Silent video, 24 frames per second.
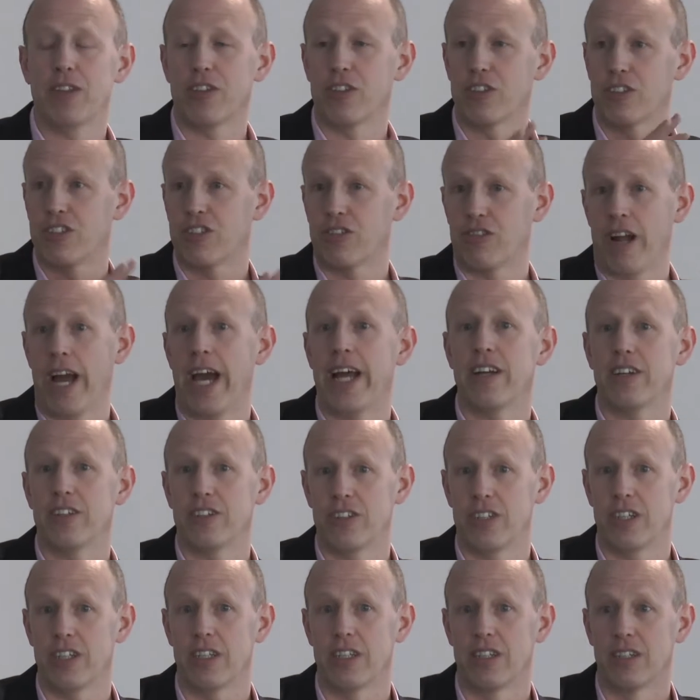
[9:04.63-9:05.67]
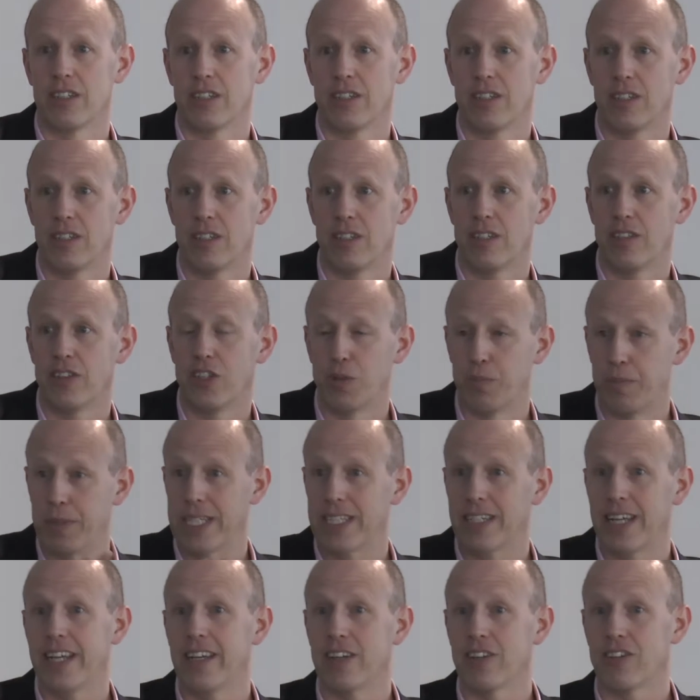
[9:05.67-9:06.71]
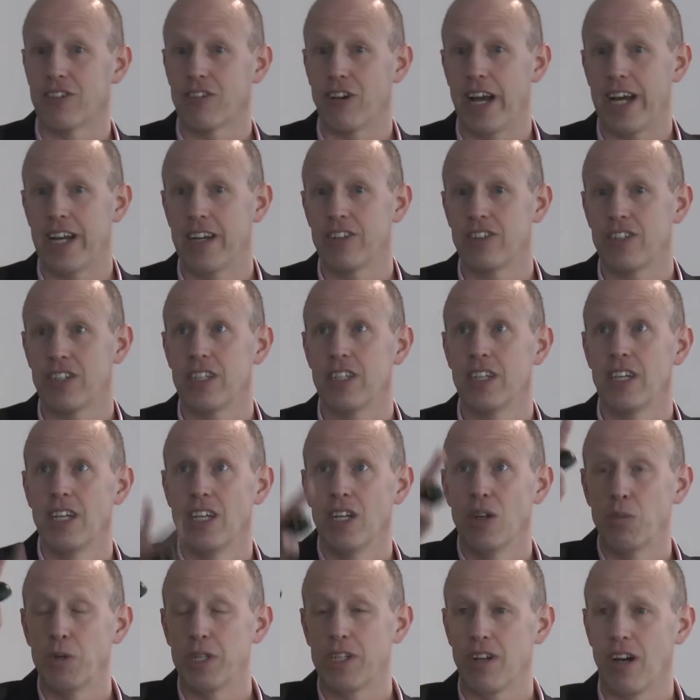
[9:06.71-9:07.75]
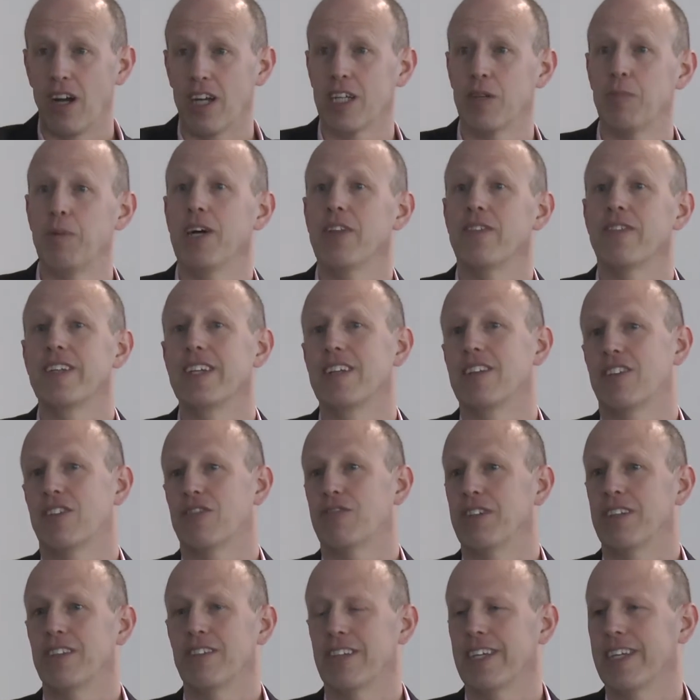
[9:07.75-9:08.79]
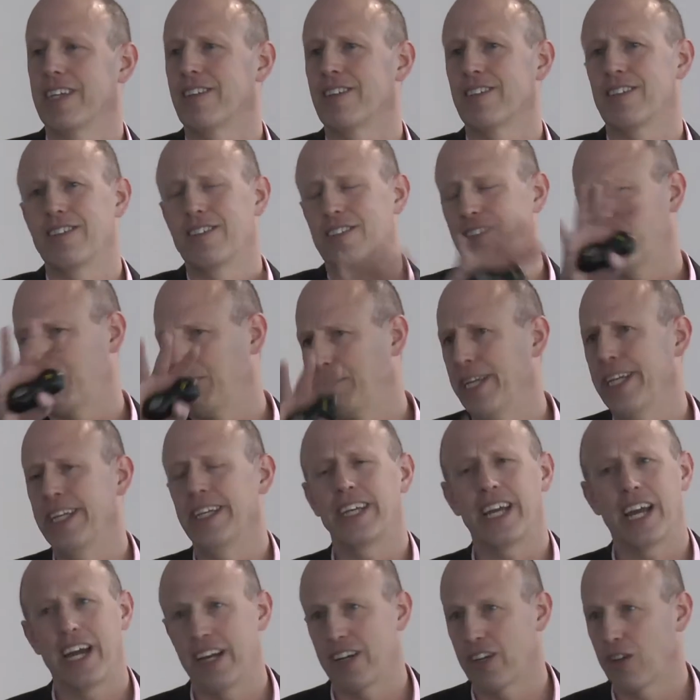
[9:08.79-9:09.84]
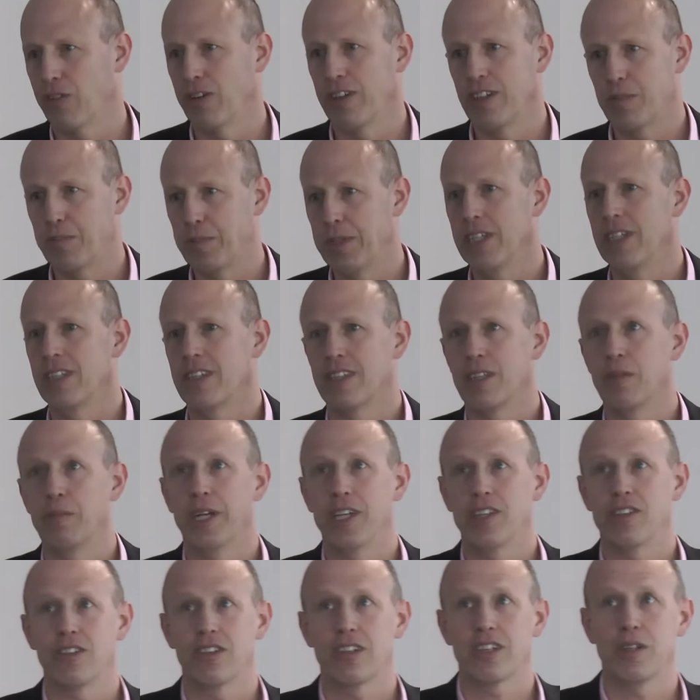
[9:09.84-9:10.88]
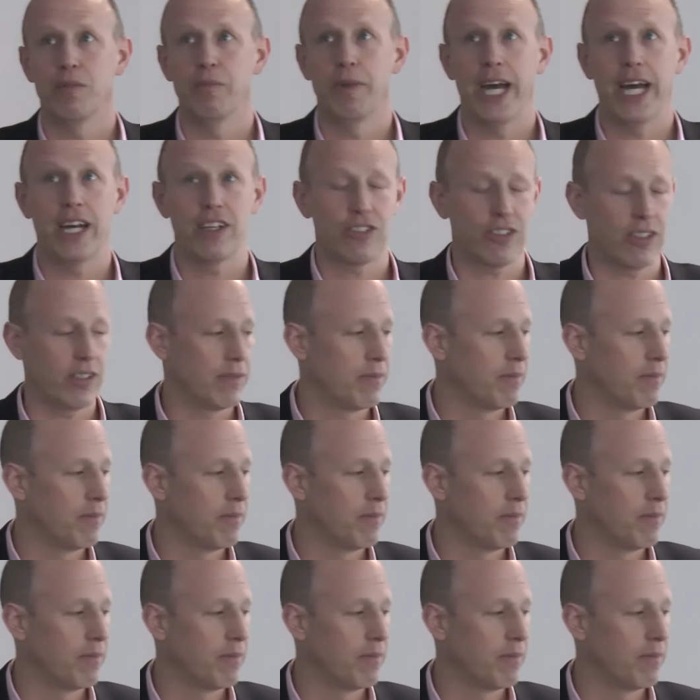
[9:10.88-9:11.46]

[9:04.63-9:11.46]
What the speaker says: their strategy, their big data strategy, we talk about these three things, and there's many categories beneath them, as you can imagine.